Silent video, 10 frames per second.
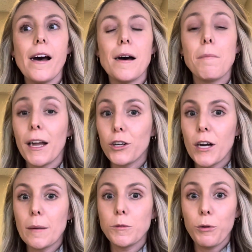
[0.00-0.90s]

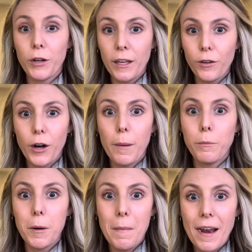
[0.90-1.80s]
micrograms per kilogram
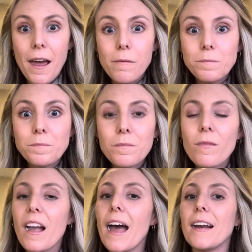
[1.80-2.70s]
per minute
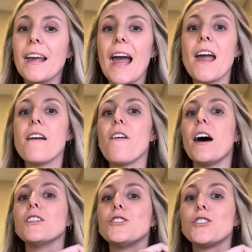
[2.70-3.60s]
and gave
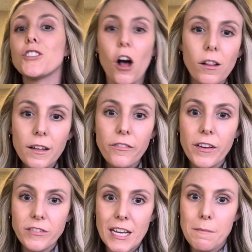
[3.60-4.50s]
a solid
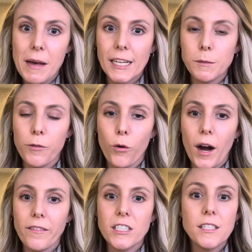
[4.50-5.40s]
15 minutes before
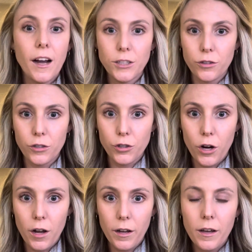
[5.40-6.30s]
I even touched the
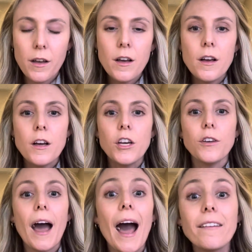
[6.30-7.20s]
drug.
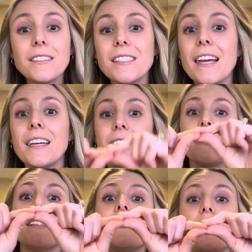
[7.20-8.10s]
You have to take into
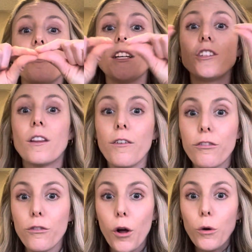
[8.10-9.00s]
consideration the
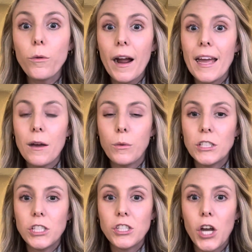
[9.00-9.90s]
flow rate in
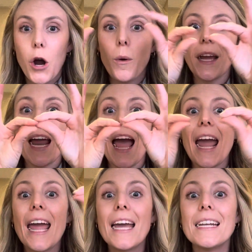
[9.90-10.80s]
which it's going
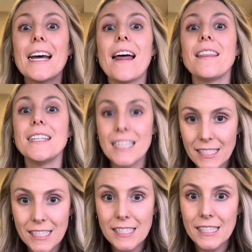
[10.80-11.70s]
and the
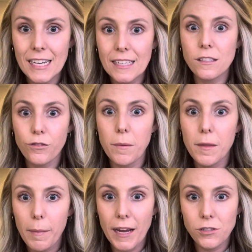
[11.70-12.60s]
distance it is from
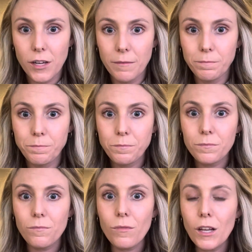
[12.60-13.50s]
the
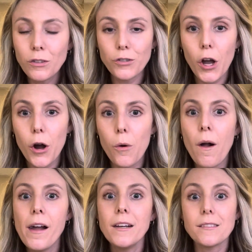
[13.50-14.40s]
patient. So
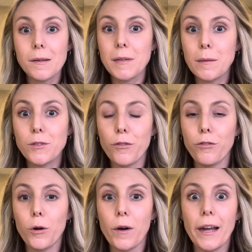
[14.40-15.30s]
sometimes the
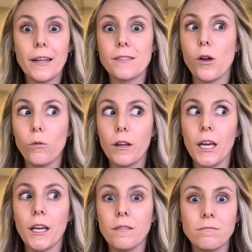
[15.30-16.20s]
flow rate is
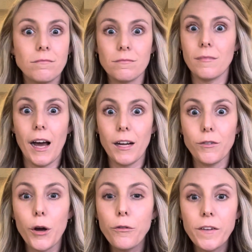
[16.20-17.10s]
only, I don't
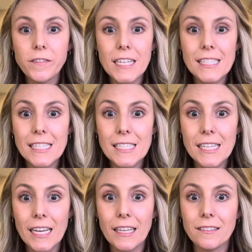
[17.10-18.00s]
know, 15
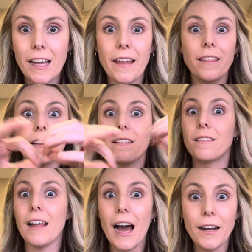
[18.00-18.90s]
cc's, and the
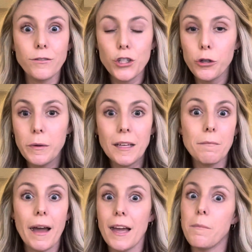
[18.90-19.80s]
line of tubing
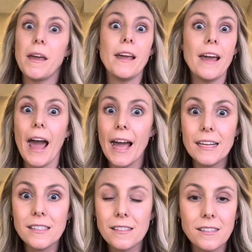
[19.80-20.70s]
may be
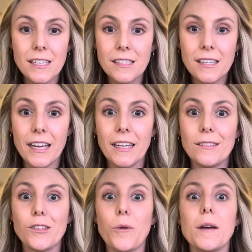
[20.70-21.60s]
8
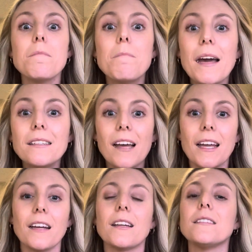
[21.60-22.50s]
cc's. So it may take
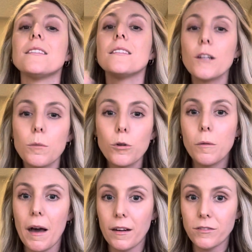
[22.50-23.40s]
a considerable
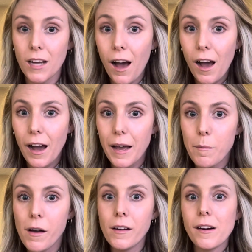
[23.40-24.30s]
amount of
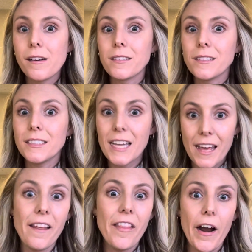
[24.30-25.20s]
time to
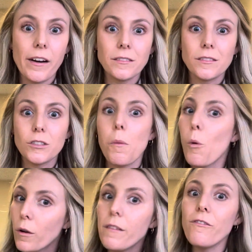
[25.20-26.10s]
get it there. So
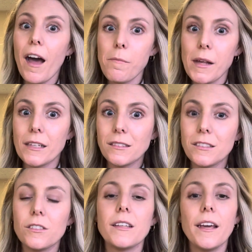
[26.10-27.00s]
more than 5
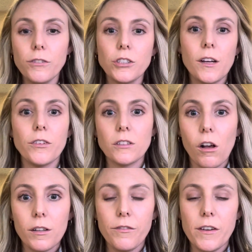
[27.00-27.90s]
minutes. Give yourself a
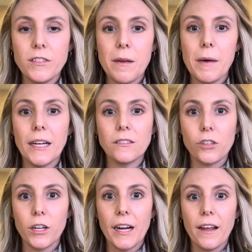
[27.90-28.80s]
solid 15 minutes
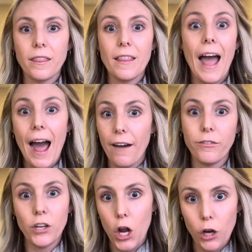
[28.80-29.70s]
starting at half
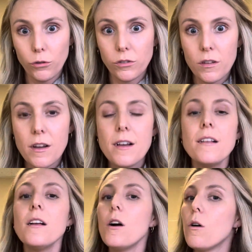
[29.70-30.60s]
the dose.
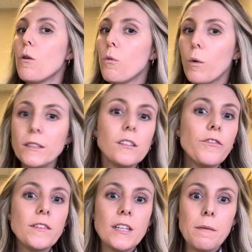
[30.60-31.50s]
Once the
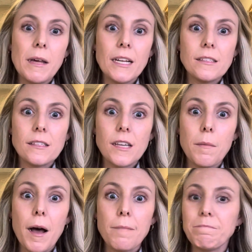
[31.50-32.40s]
15 minutes has come
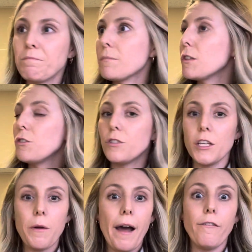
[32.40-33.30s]
up, you see
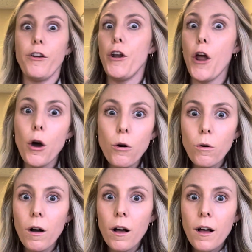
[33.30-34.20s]
you have
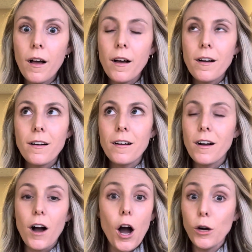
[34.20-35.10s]
no
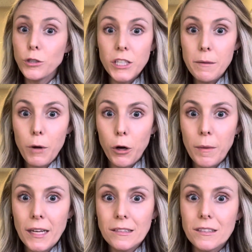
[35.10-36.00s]
oh shit
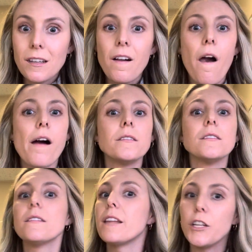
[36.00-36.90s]
moments,
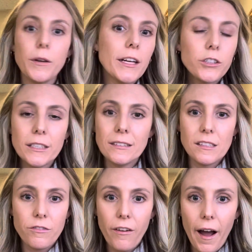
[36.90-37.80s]
then you increase it
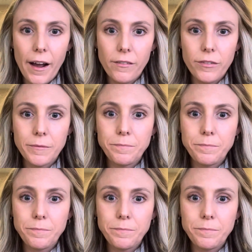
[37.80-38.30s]
to 5